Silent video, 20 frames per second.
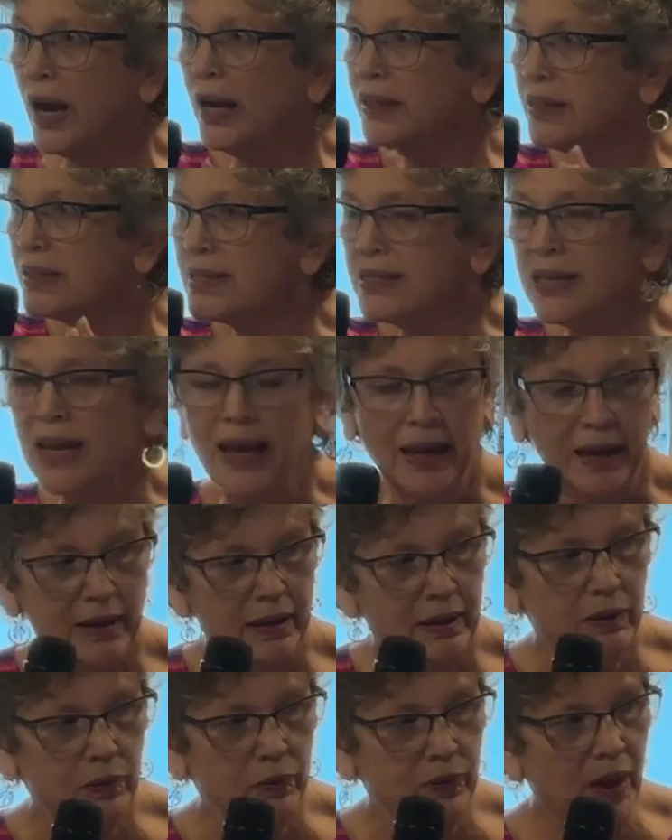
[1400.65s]
trying to say,
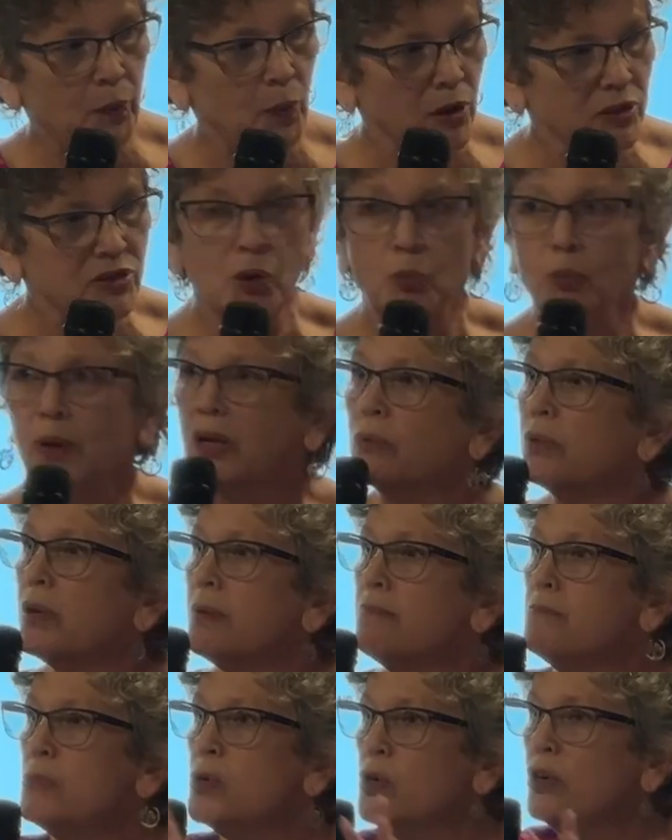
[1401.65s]
they also want to
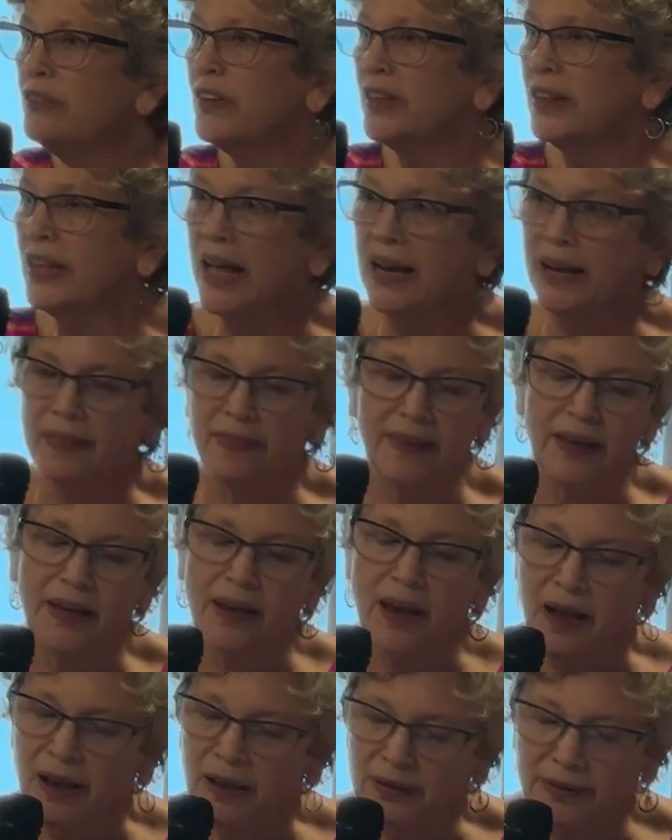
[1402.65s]
remove a lot of the,